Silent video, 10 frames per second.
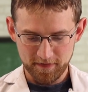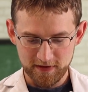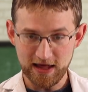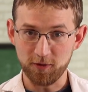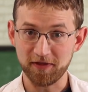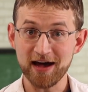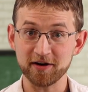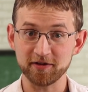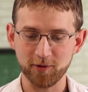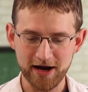Now with that out
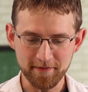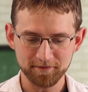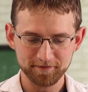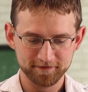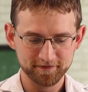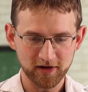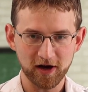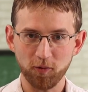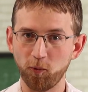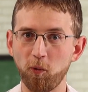of the way,
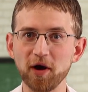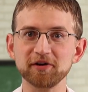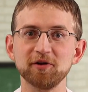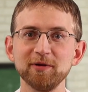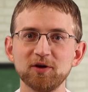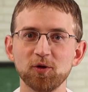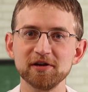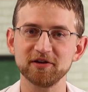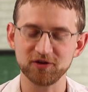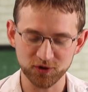what are we going
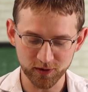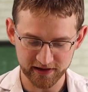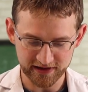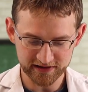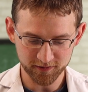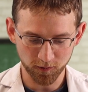to do with this?